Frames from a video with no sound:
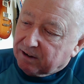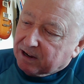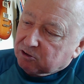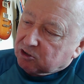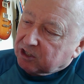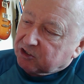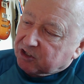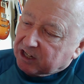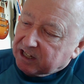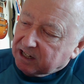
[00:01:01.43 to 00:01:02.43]
eventually
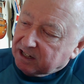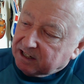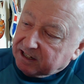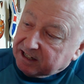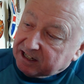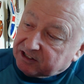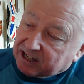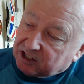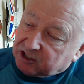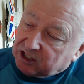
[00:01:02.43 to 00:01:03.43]
see is
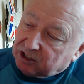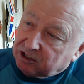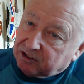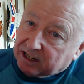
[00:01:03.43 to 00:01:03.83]
they see